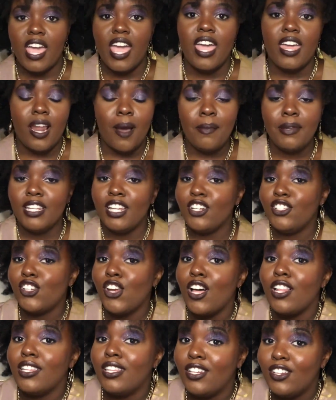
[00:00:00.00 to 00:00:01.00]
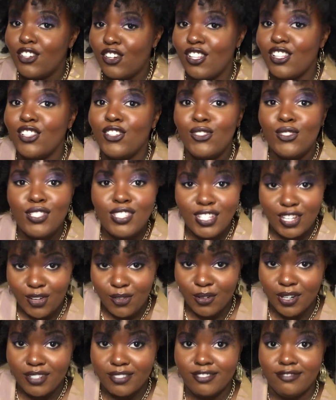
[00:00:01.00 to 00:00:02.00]
And I'm gonna let y'all in on a little
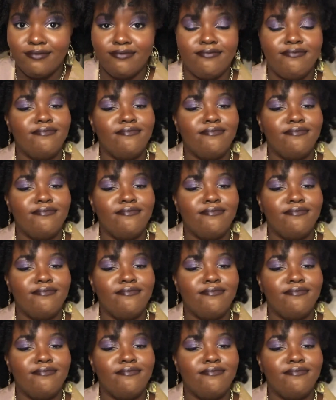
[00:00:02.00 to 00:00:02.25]
secret